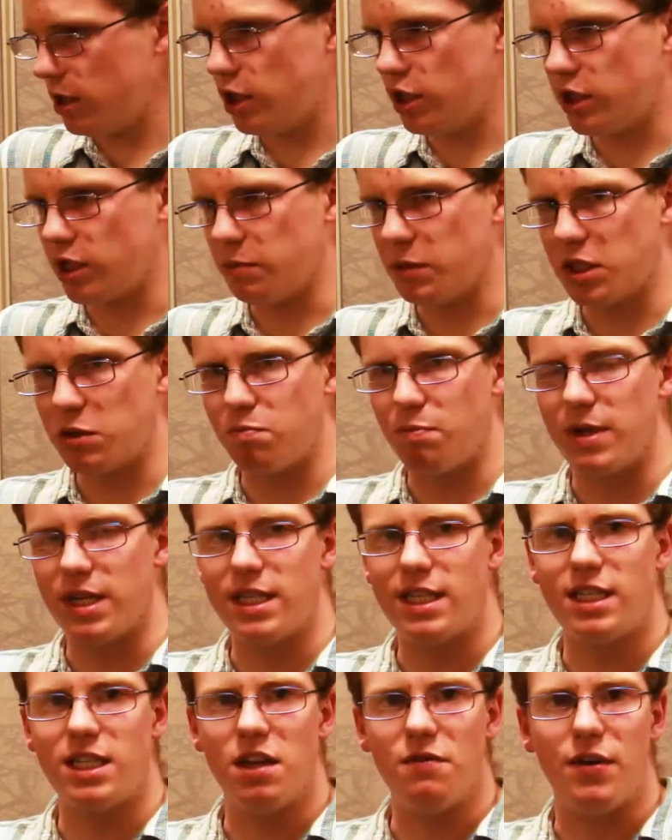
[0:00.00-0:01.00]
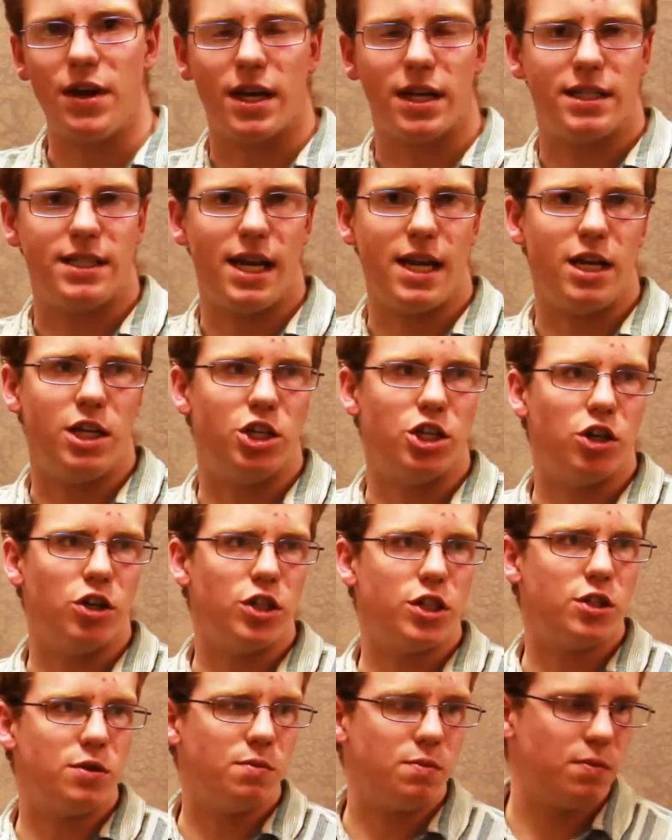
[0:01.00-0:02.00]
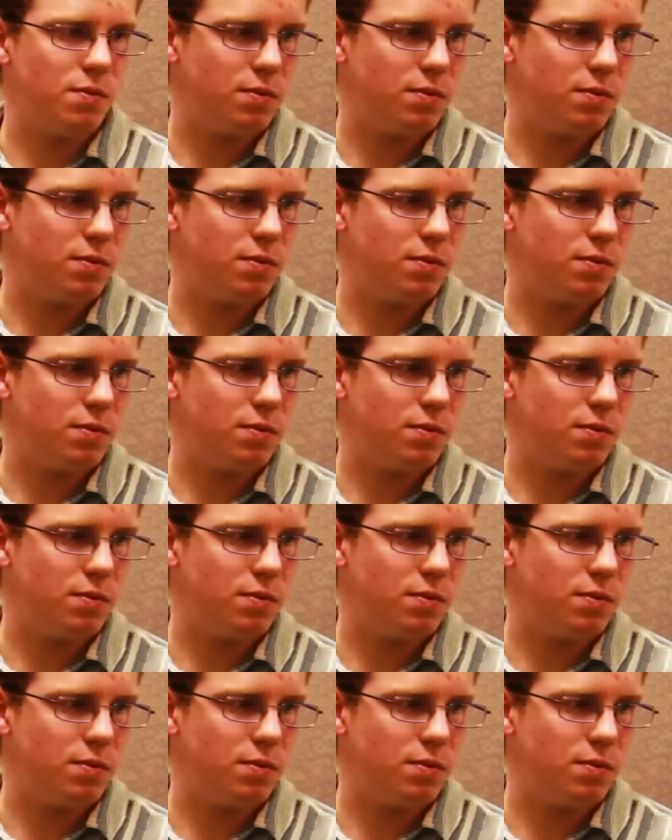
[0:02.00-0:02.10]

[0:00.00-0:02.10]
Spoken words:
to some specific dangers.